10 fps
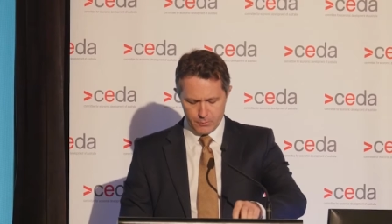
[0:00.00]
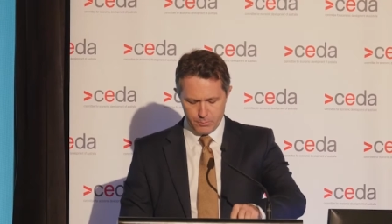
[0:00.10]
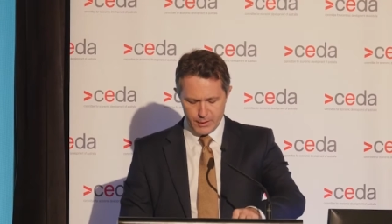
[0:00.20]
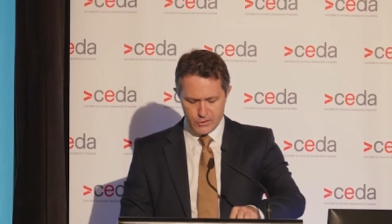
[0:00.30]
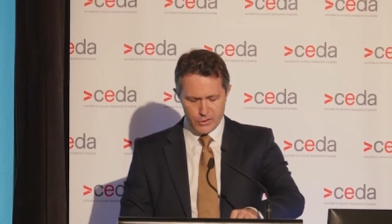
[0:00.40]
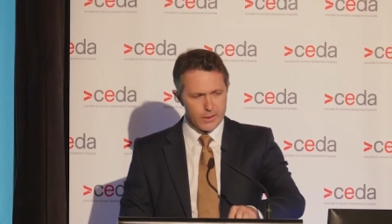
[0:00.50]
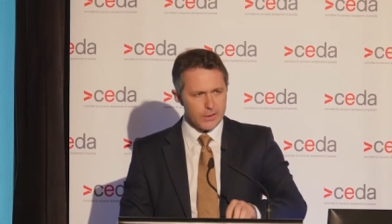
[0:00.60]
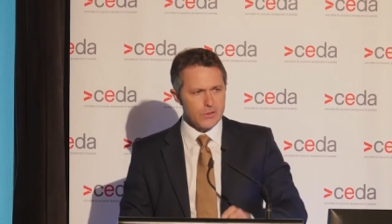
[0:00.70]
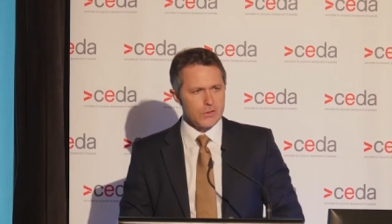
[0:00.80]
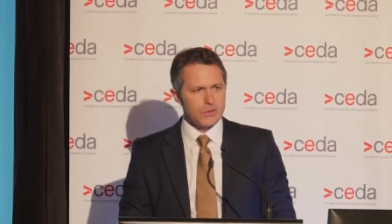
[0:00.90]
Big
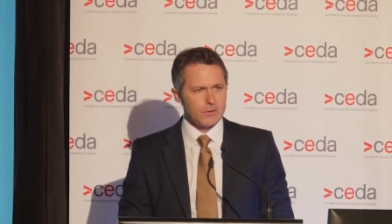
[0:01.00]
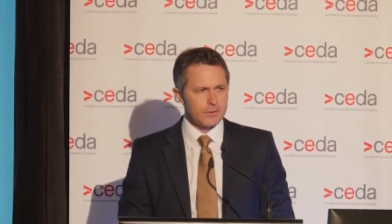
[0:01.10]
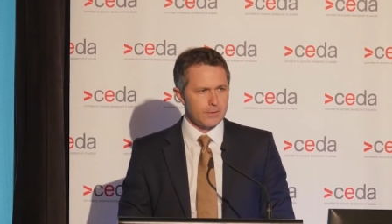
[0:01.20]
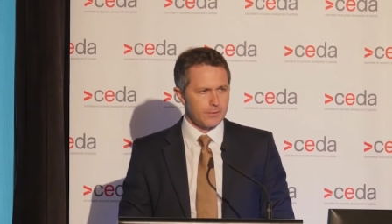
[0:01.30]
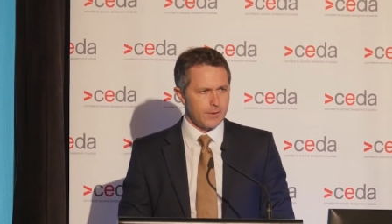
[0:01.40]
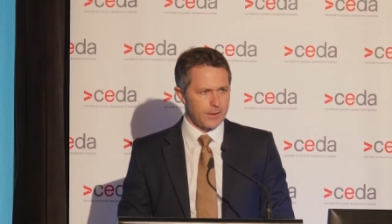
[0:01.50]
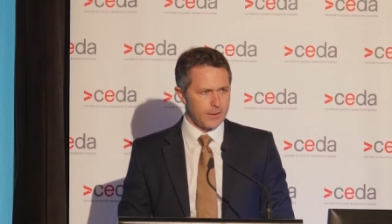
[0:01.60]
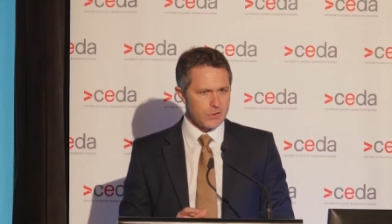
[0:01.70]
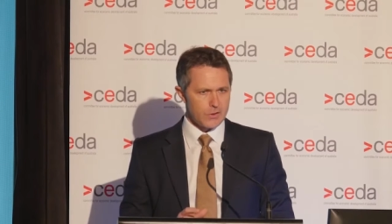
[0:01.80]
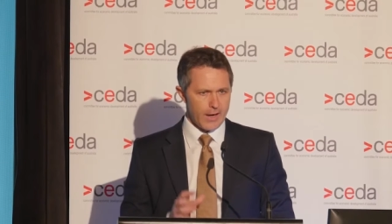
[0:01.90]
cities, at
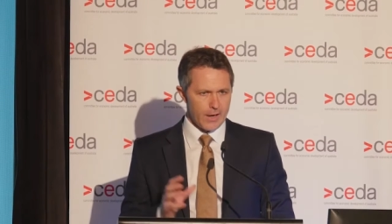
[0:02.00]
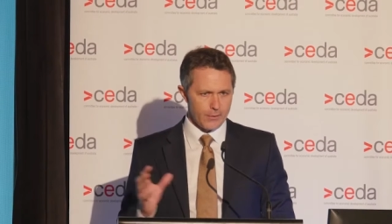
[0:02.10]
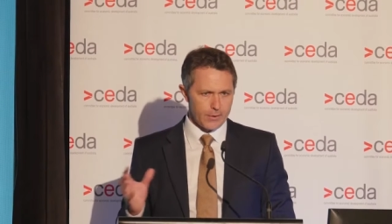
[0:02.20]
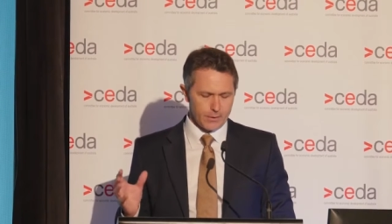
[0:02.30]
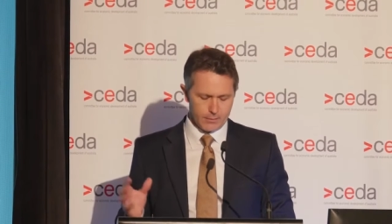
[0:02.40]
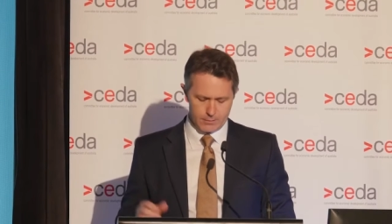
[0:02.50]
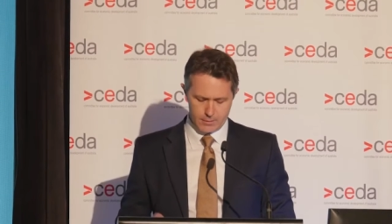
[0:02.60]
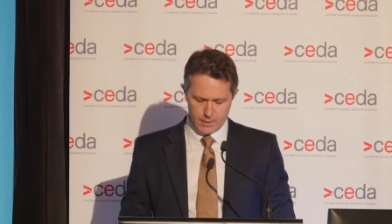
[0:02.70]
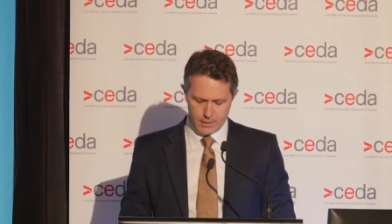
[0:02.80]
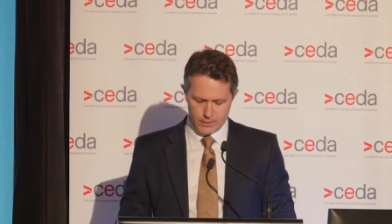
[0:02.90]
least now in the,
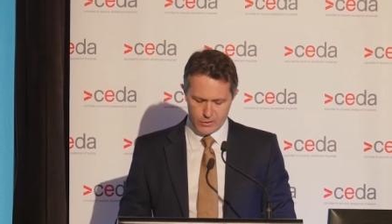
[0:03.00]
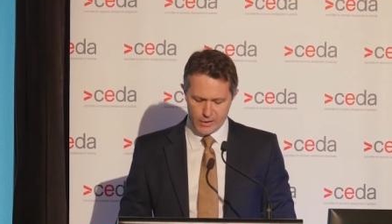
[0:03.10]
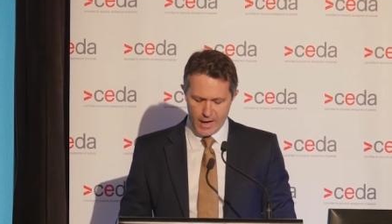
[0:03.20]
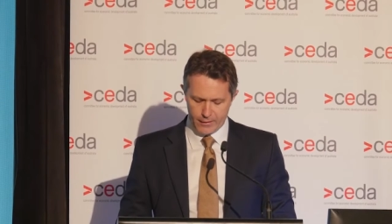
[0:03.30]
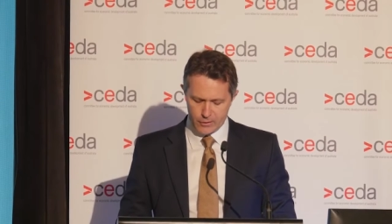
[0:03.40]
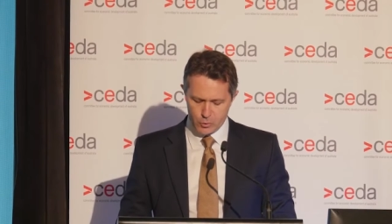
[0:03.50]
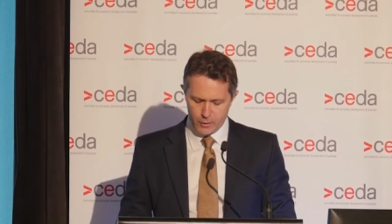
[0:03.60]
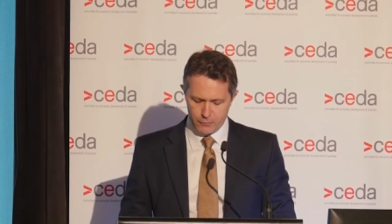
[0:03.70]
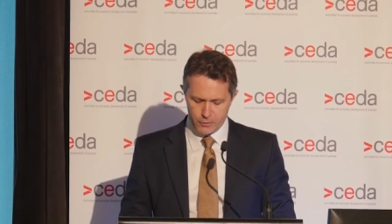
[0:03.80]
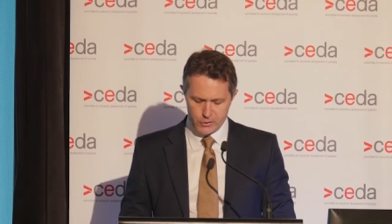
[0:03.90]
the start of the
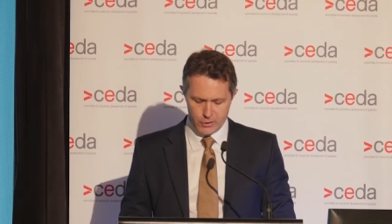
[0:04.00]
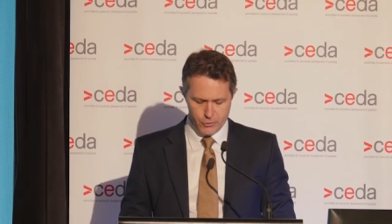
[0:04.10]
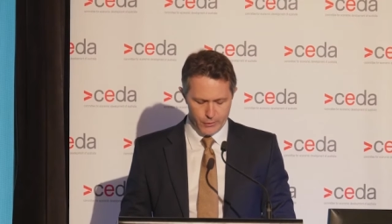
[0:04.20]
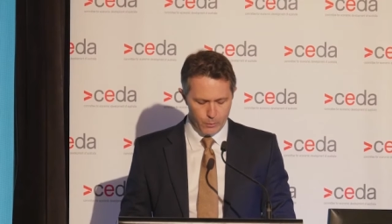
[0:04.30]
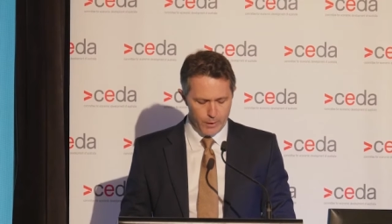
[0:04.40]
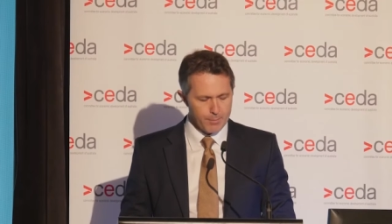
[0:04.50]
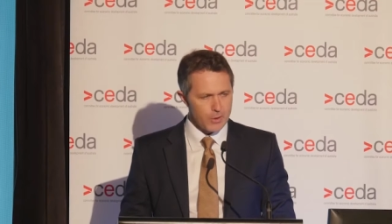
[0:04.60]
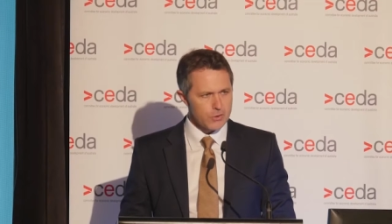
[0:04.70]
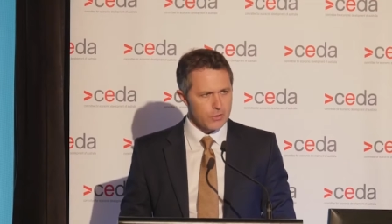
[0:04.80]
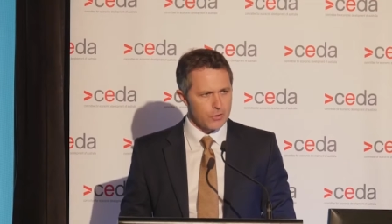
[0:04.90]
21st century, are where
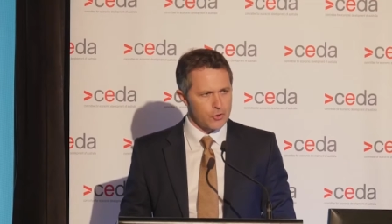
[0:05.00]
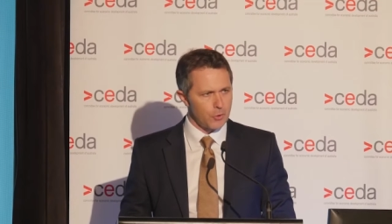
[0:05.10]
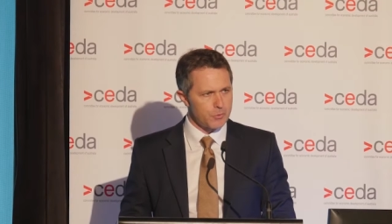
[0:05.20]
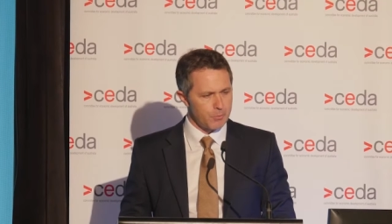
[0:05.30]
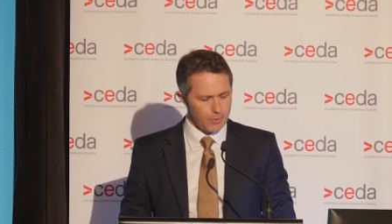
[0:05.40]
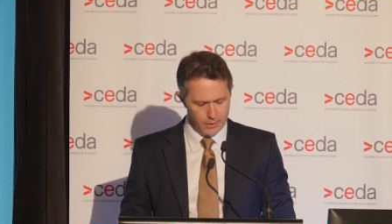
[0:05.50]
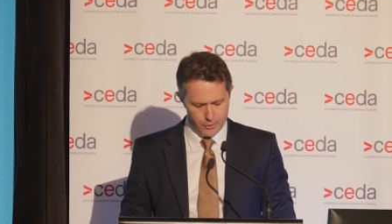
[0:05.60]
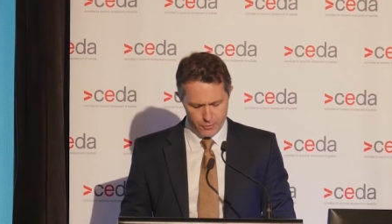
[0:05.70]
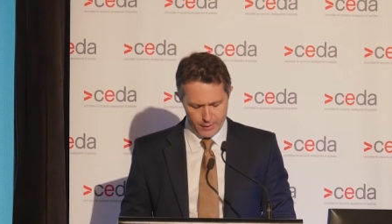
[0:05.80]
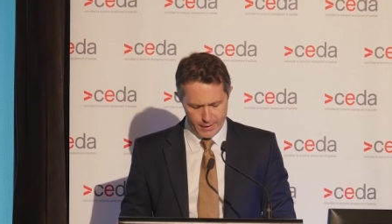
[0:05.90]
most of the jobs are being
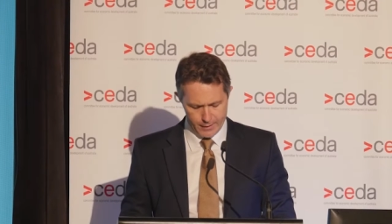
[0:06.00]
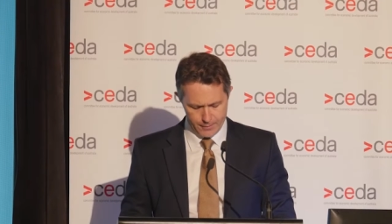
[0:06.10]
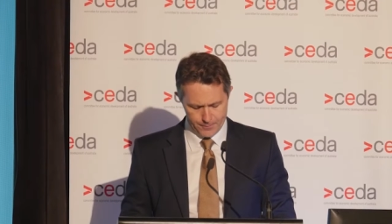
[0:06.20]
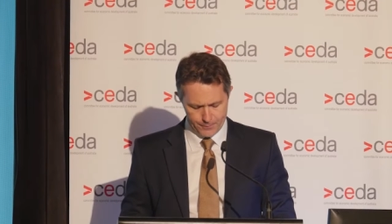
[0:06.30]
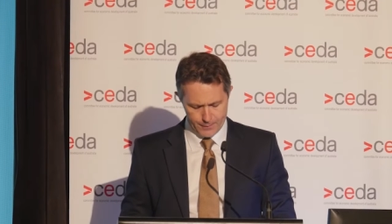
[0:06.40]
created.